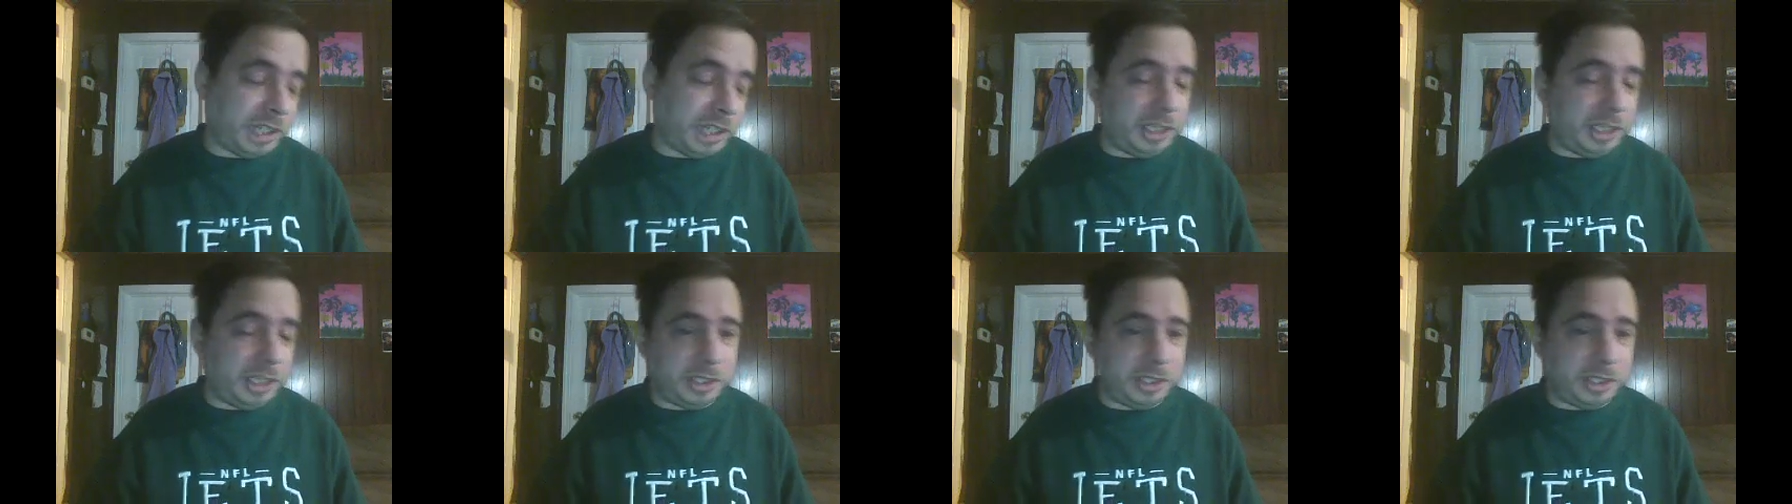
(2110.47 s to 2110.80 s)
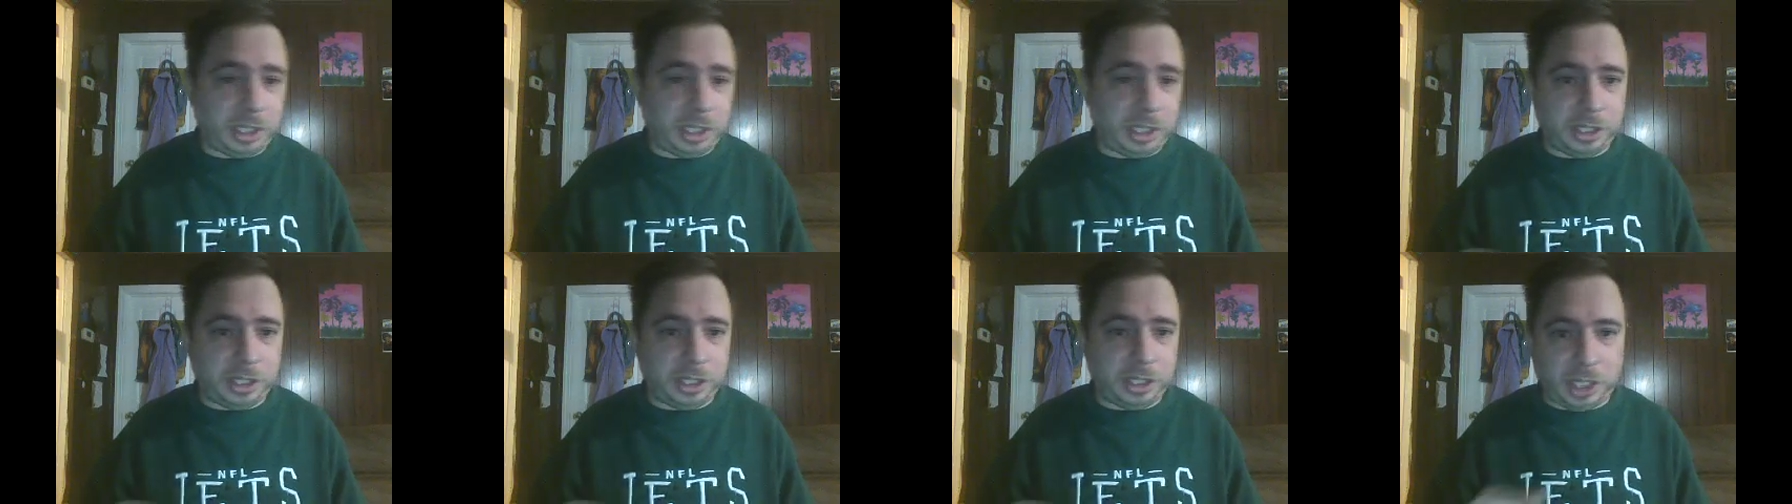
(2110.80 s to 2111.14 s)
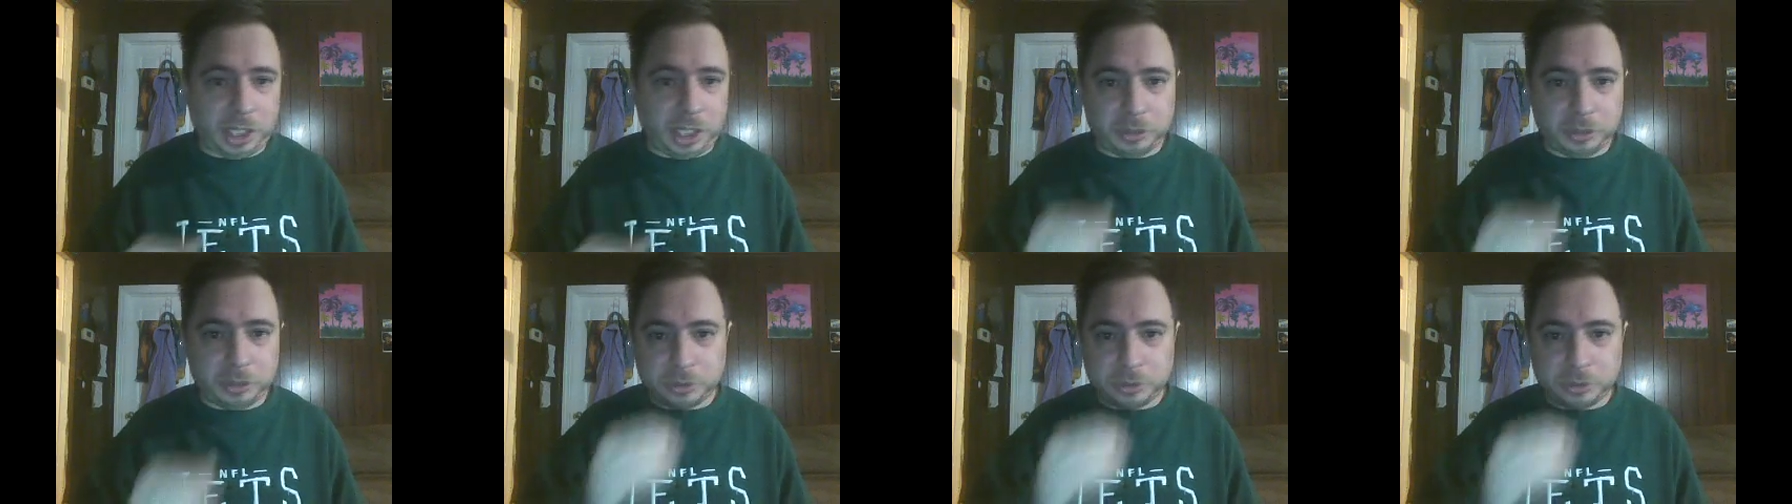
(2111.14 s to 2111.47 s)
and second
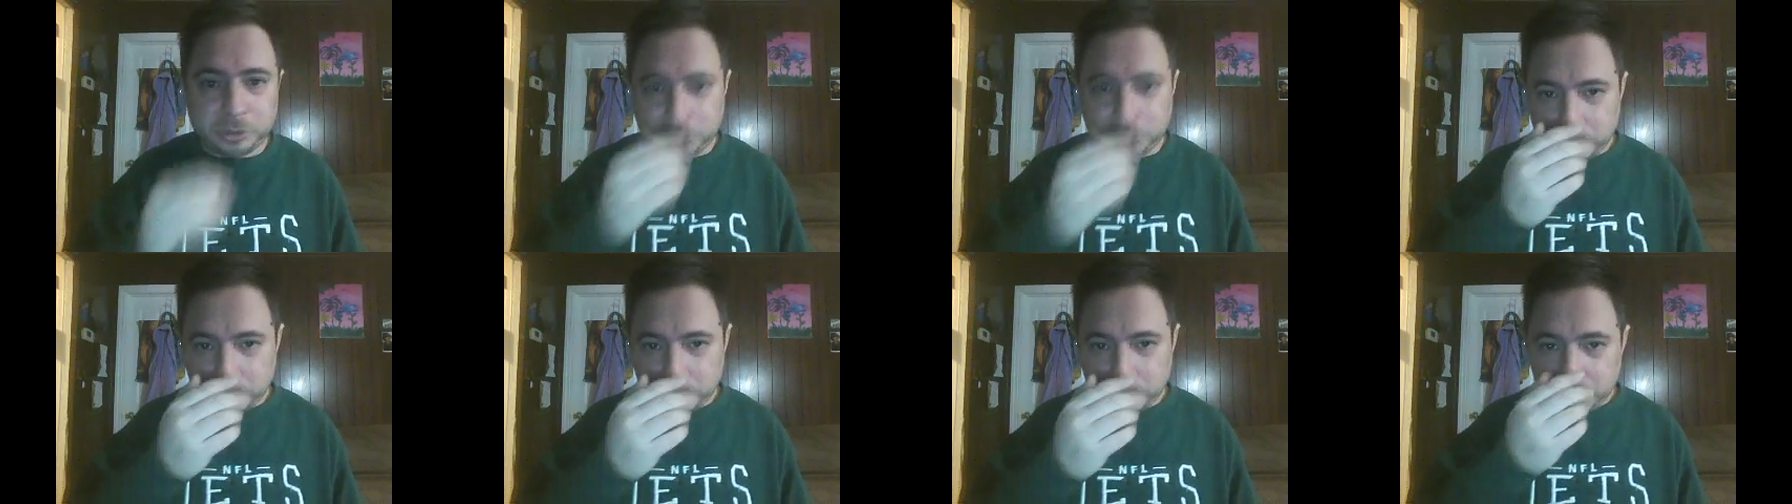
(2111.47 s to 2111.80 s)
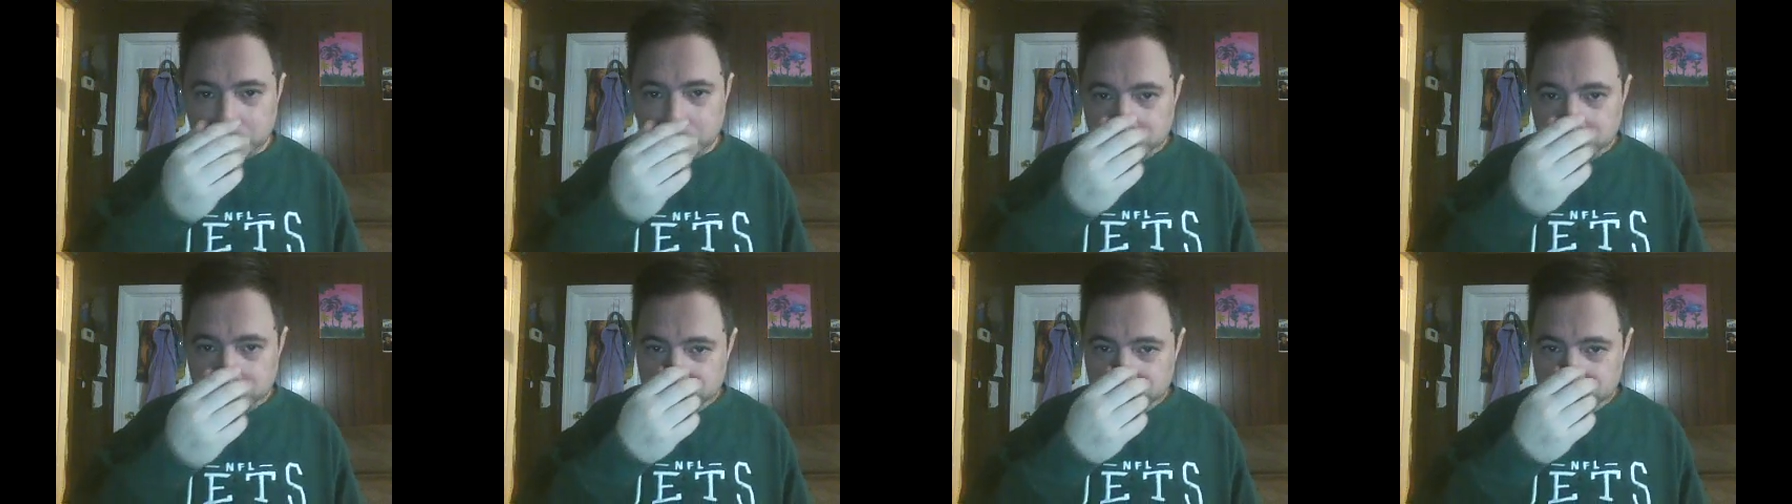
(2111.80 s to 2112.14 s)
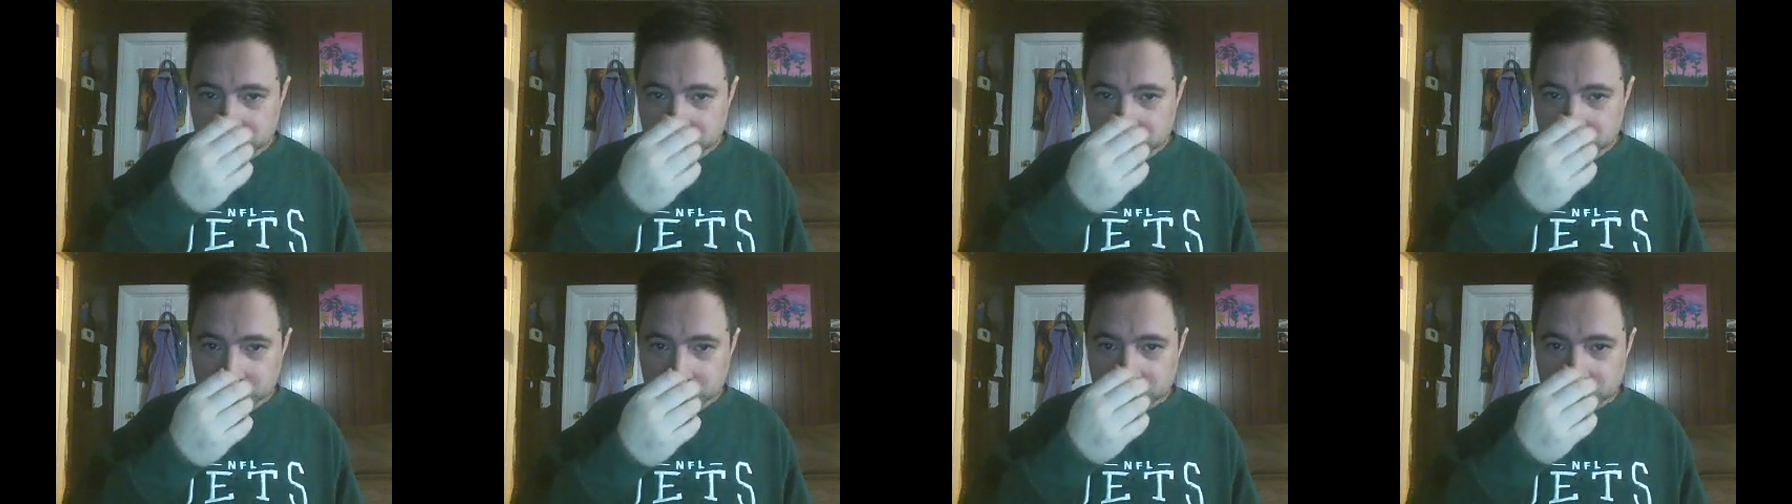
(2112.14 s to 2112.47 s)
encounters.
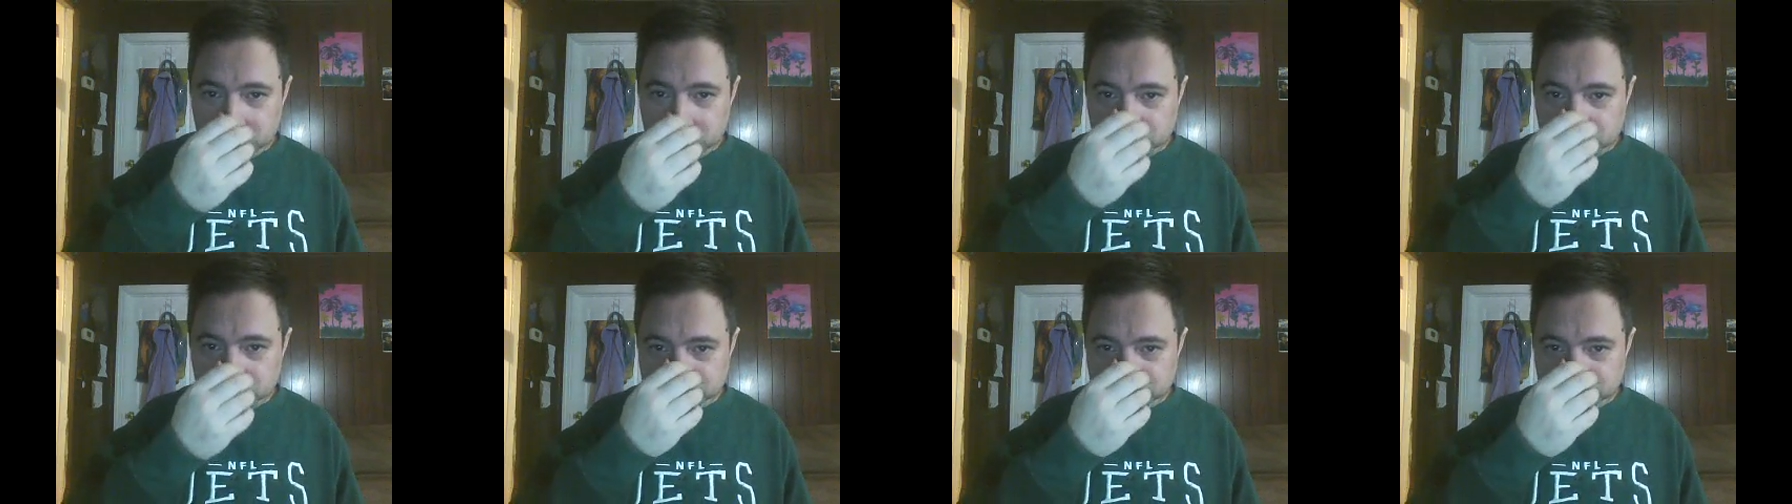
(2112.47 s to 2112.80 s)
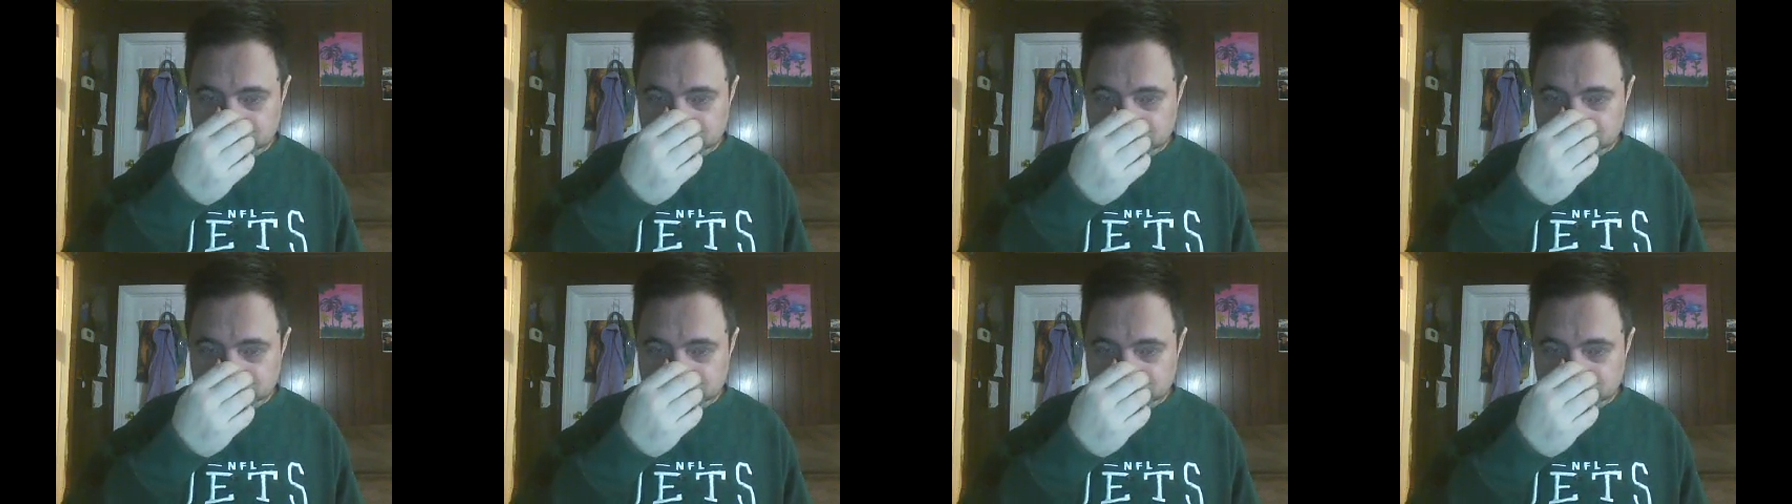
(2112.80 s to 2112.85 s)
Uh,